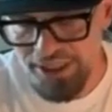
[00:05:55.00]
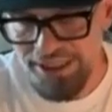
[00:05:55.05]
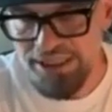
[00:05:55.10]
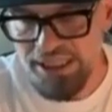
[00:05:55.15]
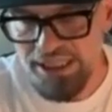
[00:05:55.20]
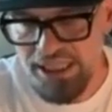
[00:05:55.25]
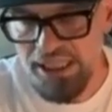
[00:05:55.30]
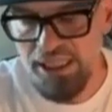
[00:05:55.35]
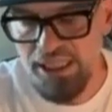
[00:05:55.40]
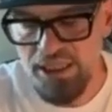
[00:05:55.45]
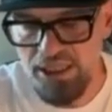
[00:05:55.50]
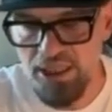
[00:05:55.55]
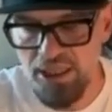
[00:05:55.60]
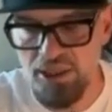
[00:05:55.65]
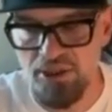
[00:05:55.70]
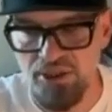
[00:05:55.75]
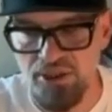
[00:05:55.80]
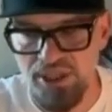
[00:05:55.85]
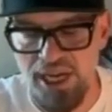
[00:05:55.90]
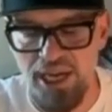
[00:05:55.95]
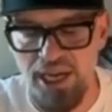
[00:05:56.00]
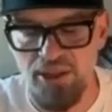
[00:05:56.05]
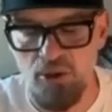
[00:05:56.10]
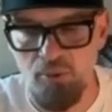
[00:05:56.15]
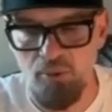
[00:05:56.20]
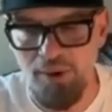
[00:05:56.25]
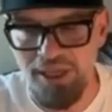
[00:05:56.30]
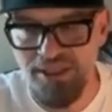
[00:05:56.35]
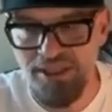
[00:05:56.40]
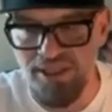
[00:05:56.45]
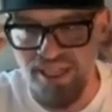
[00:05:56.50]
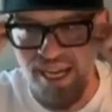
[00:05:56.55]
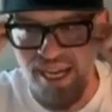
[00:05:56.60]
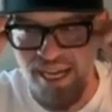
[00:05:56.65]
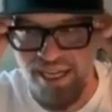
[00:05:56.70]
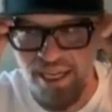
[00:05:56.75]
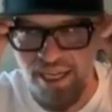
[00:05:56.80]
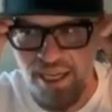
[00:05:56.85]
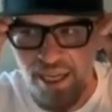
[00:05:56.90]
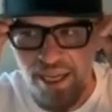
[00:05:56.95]
teen years on the West
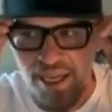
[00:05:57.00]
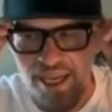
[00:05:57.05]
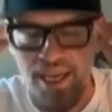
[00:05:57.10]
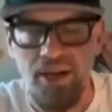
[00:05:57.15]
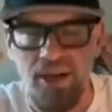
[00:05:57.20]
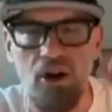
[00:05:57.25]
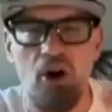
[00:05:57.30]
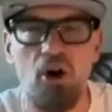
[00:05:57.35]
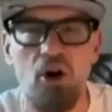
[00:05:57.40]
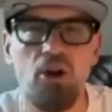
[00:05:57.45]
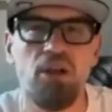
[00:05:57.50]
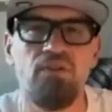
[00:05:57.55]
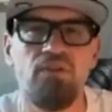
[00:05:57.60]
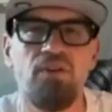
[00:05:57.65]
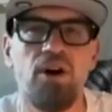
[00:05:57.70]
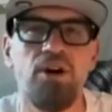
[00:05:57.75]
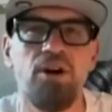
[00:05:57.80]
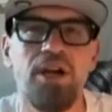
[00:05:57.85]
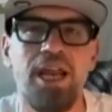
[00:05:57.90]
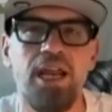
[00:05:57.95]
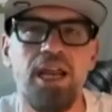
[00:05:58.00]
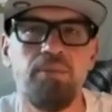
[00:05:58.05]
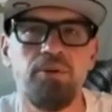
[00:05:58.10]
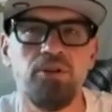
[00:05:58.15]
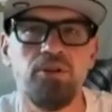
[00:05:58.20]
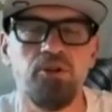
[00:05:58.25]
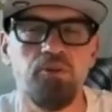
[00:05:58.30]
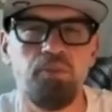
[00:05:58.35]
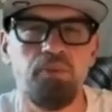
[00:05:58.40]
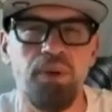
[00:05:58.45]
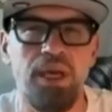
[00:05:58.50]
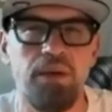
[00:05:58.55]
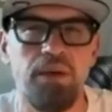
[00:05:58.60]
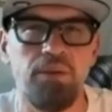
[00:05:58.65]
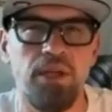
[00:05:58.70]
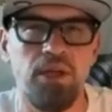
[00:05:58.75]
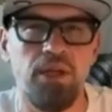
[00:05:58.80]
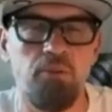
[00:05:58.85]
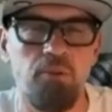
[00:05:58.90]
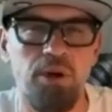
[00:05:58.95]
Side, and all of our neighbors,
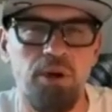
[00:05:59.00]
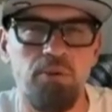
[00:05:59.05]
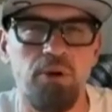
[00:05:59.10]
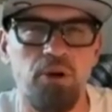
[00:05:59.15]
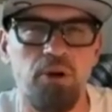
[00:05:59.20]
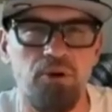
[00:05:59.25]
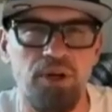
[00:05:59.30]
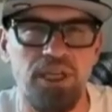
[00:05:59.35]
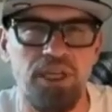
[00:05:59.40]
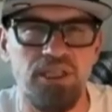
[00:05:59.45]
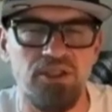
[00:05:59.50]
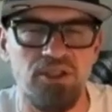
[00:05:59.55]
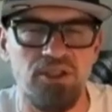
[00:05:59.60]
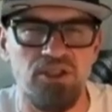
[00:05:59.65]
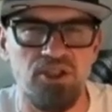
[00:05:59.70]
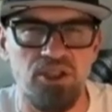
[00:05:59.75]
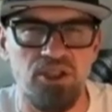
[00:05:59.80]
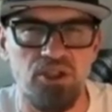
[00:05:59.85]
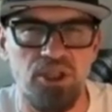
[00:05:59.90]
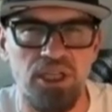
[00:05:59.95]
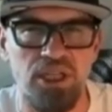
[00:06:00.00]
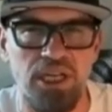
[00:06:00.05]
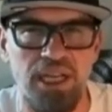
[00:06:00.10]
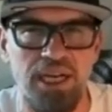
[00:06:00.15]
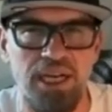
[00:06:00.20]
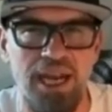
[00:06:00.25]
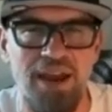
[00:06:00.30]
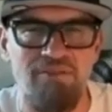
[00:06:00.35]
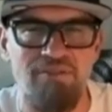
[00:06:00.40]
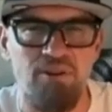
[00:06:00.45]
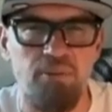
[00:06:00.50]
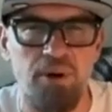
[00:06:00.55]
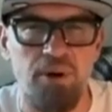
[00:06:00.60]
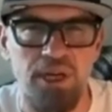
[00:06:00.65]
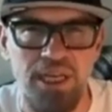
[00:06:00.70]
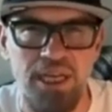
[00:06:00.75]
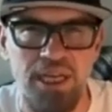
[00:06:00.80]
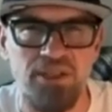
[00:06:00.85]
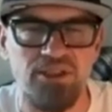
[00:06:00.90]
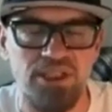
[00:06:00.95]
like, we were Greek and Sicilian, and
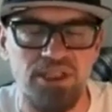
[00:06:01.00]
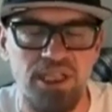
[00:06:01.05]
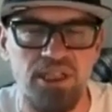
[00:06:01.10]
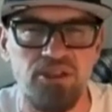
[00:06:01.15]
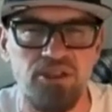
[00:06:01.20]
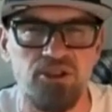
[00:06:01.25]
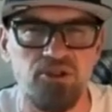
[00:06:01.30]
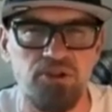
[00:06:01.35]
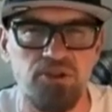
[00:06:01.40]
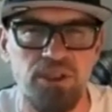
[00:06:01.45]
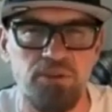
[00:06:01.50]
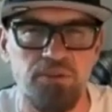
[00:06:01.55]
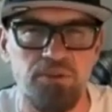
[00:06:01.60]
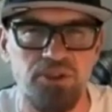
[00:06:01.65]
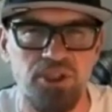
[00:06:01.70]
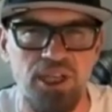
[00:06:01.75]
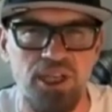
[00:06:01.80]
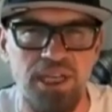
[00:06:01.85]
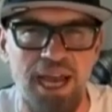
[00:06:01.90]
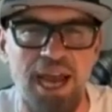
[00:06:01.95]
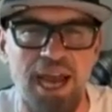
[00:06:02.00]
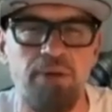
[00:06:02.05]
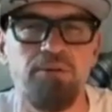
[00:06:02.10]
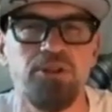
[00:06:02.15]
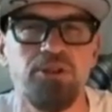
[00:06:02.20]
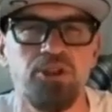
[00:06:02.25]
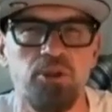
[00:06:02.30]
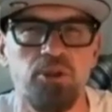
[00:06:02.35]
everybody else on our street was like Irish or